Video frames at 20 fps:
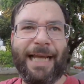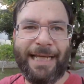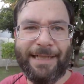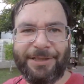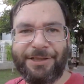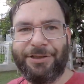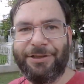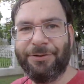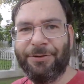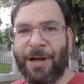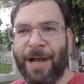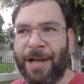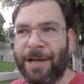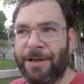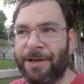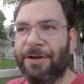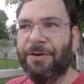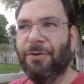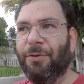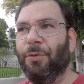hit you
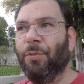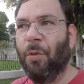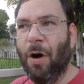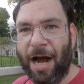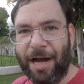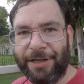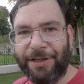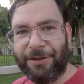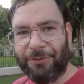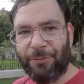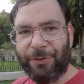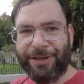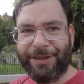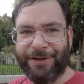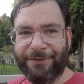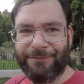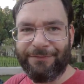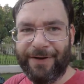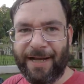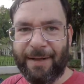while you're with
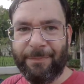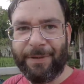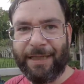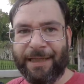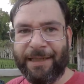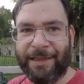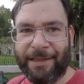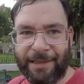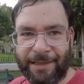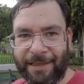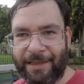your family,